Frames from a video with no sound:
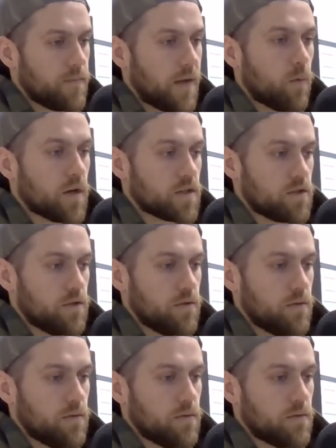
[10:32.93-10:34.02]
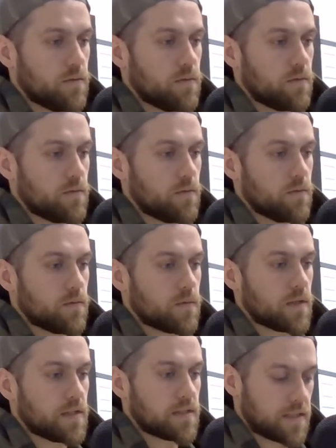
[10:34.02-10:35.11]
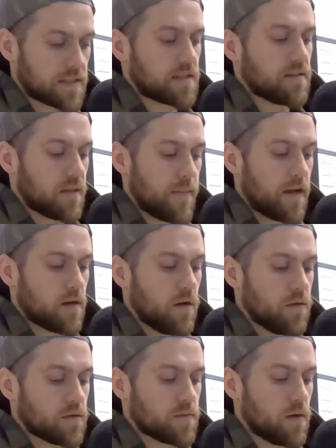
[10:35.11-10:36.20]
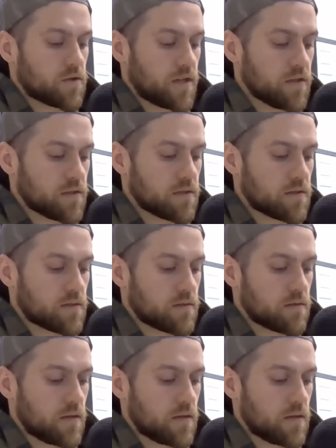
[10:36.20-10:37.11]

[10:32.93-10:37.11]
And once you consistently make all those small changes